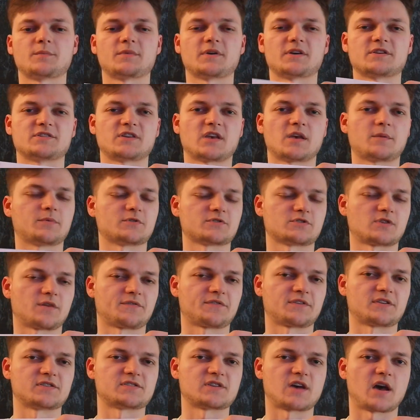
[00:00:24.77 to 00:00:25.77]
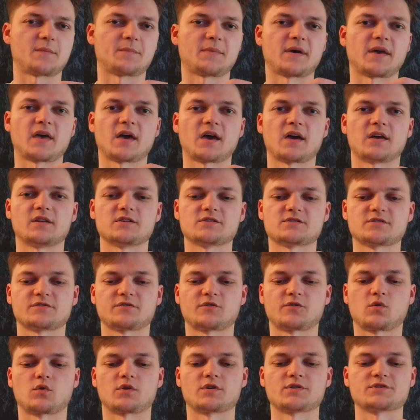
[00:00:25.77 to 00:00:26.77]
examples off the top of my head is, of
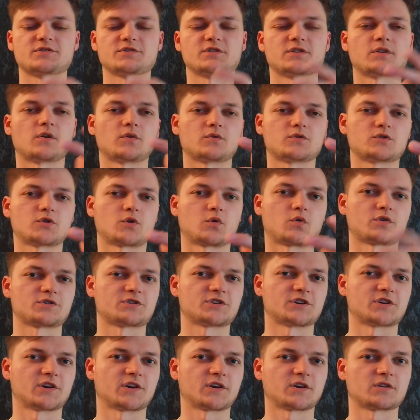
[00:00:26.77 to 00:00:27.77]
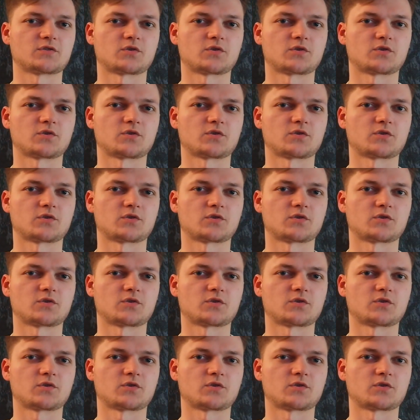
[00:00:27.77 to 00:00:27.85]
course, Torchic.